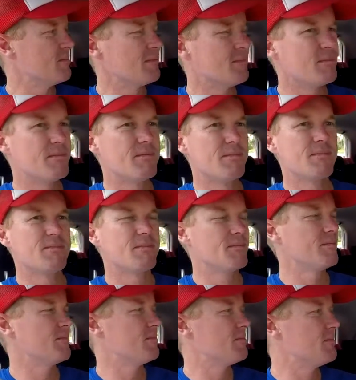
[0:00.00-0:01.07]

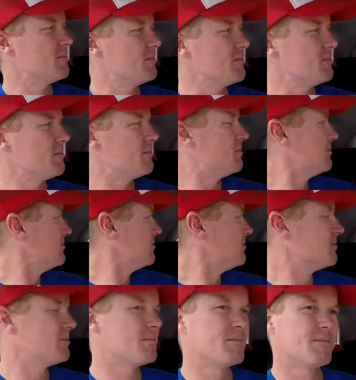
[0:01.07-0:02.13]

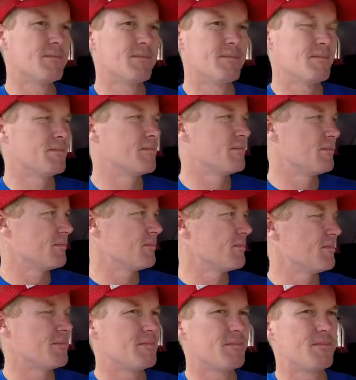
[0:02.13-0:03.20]

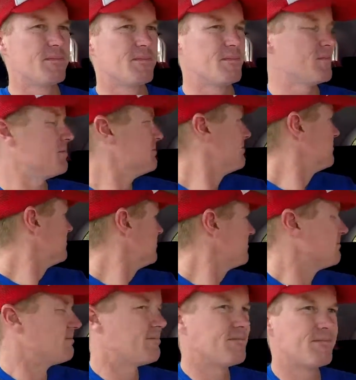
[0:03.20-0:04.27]
This person isn't speaking.